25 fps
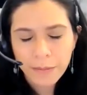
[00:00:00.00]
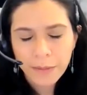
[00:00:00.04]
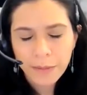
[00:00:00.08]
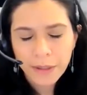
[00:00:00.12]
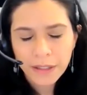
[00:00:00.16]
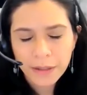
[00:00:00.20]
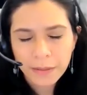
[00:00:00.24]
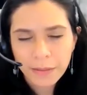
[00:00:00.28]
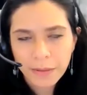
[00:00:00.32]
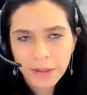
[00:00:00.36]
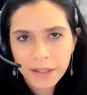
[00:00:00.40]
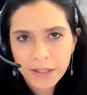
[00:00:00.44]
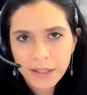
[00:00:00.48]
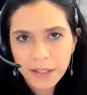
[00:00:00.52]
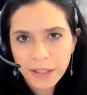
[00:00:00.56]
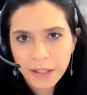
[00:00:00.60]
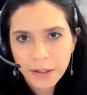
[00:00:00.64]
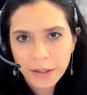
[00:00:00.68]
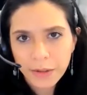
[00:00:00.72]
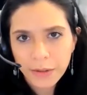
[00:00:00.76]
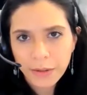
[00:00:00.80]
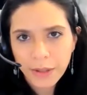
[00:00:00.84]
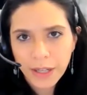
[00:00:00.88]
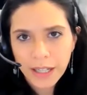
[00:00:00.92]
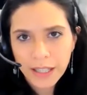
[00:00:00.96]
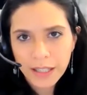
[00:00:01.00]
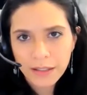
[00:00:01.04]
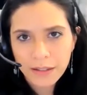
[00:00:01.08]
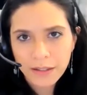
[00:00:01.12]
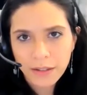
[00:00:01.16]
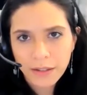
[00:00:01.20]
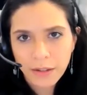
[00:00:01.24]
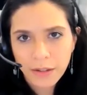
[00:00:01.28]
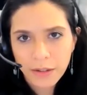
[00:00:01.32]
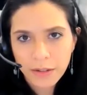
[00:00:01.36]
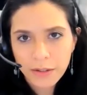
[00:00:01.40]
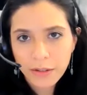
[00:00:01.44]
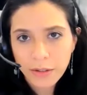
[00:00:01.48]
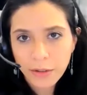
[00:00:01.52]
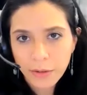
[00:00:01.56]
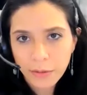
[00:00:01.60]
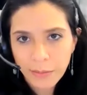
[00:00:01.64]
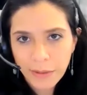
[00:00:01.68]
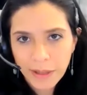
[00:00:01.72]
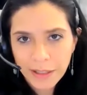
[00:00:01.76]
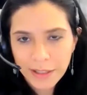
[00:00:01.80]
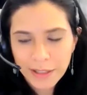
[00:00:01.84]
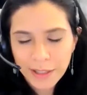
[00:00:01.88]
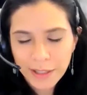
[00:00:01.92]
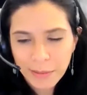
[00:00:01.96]
Bill de Blasio has also
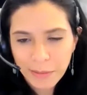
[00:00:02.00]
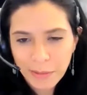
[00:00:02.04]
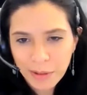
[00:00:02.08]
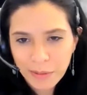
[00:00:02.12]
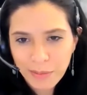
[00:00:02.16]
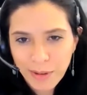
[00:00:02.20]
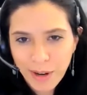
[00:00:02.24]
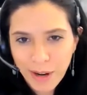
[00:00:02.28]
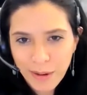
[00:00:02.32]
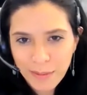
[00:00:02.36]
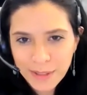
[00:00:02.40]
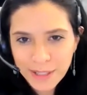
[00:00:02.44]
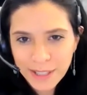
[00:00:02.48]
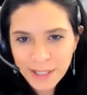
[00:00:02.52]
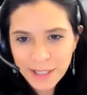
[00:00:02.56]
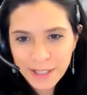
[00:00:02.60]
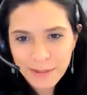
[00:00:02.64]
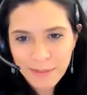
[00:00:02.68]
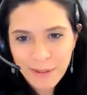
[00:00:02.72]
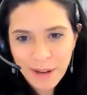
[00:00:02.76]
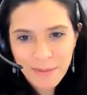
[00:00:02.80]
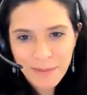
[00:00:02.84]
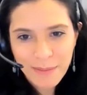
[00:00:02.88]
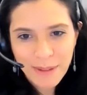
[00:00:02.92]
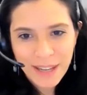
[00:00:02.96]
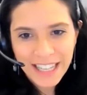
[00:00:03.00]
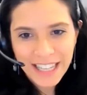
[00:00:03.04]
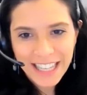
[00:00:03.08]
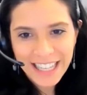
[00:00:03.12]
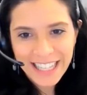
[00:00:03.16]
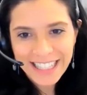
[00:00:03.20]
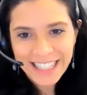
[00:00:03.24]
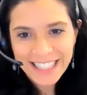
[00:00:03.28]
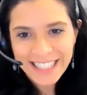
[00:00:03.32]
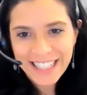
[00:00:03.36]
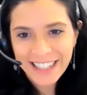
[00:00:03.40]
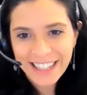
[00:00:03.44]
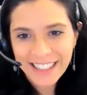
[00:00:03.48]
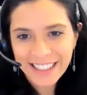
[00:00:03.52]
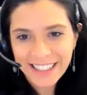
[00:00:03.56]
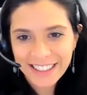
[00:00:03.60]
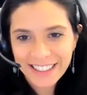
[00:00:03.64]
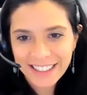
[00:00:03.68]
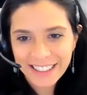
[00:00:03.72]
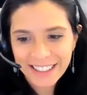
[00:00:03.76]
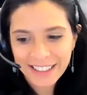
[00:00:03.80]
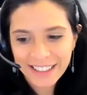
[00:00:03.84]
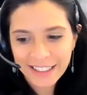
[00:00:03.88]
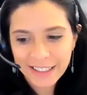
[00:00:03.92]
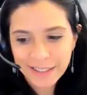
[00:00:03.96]
made similar promises about making a tech
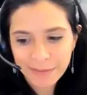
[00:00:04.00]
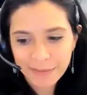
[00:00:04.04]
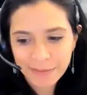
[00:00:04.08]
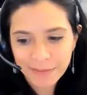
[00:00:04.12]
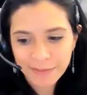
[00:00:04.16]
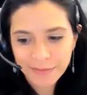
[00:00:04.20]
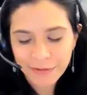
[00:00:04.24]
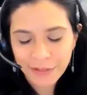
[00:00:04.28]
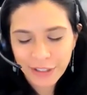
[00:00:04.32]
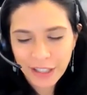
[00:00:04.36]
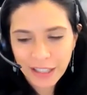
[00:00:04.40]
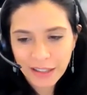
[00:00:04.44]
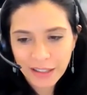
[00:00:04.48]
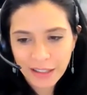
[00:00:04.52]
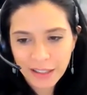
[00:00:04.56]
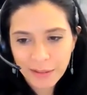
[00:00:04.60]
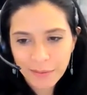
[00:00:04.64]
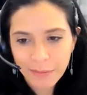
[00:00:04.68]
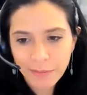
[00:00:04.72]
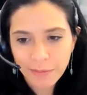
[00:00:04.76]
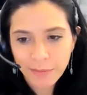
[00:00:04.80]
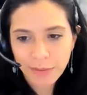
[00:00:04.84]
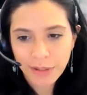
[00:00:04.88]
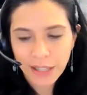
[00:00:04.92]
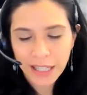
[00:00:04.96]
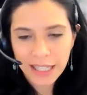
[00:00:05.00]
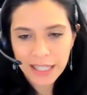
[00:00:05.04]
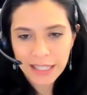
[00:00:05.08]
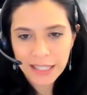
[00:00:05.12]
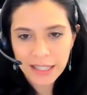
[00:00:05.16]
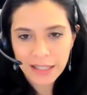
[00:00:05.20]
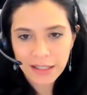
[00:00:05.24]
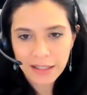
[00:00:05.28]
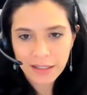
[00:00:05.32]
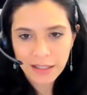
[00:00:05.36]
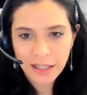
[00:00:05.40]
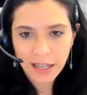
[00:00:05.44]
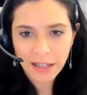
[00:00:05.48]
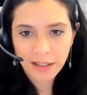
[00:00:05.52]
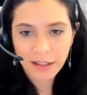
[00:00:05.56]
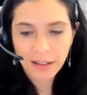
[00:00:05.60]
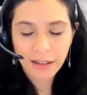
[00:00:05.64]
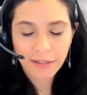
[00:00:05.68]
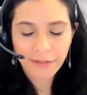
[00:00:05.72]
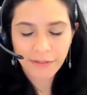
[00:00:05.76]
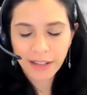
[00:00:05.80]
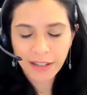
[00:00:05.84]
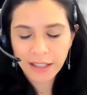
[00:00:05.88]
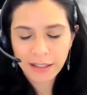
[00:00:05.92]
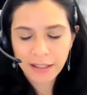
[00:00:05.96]
friendly place, a
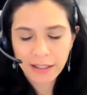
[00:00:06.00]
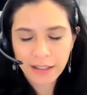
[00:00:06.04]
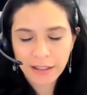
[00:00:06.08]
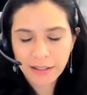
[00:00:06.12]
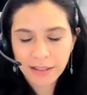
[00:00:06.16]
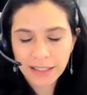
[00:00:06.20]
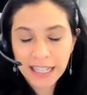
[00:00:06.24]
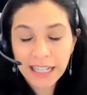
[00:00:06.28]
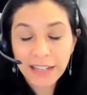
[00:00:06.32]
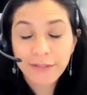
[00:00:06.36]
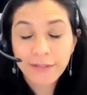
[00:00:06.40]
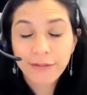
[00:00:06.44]
tech